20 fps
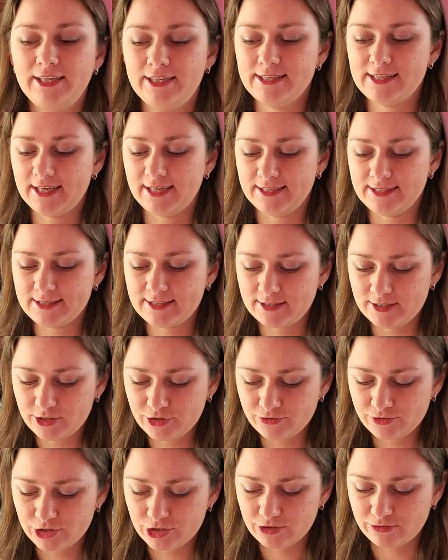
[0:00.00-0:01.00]
it's
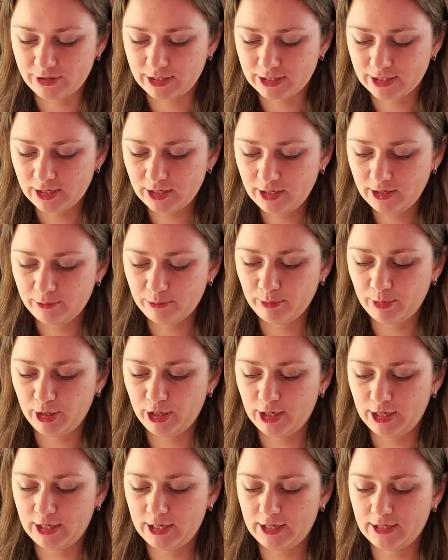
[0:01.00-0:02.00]
hand-stitched Vyshyvanka,
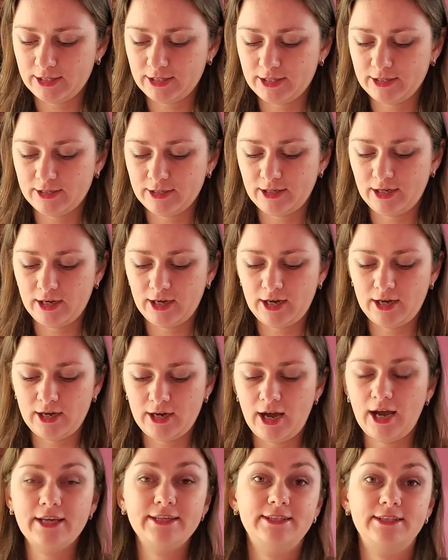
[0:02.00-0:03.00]
but
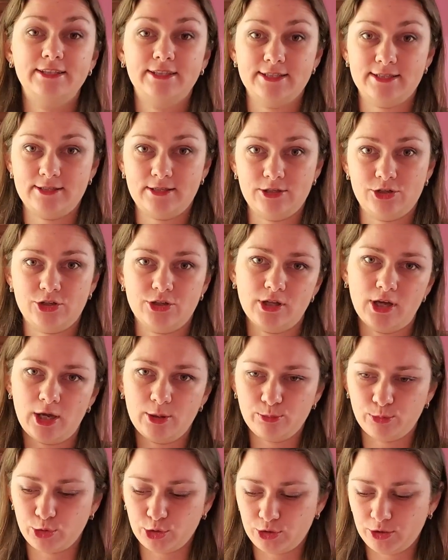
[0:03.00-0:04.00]
I didn't stitch it,
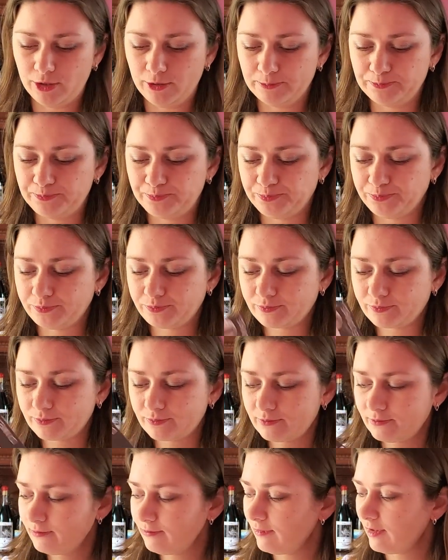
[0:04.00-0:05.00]
I bought it.
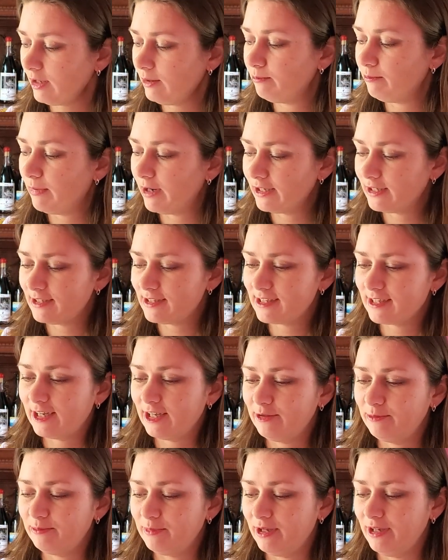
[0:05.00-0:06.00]
But it's
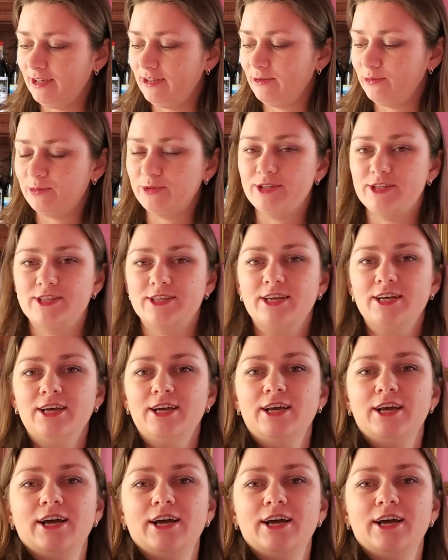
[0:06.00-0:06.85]
handmade with,